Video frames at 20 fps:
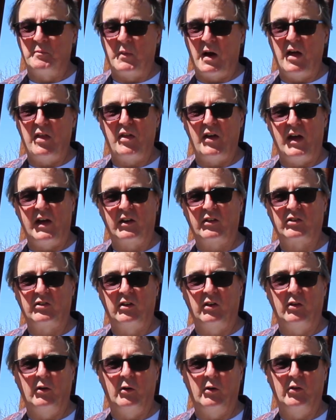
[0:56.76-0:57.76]
My thanks
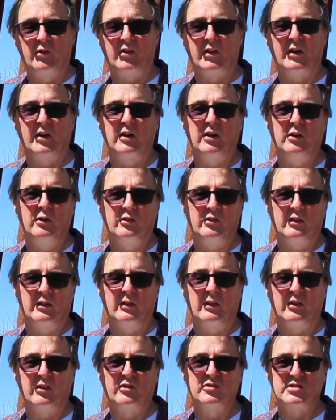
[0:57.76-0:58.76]
to those that are using
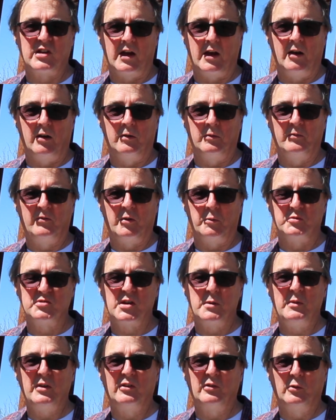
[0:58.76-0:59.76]
this channel from
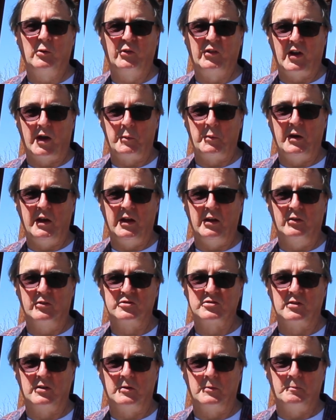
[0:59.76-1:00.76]
Jimmy's Old Time Radio
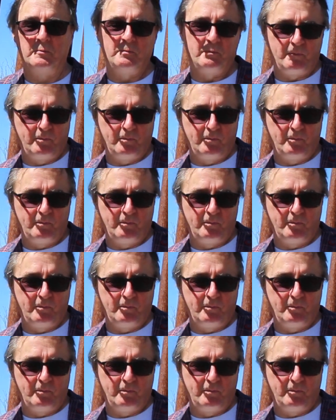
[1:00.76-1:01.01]
Show.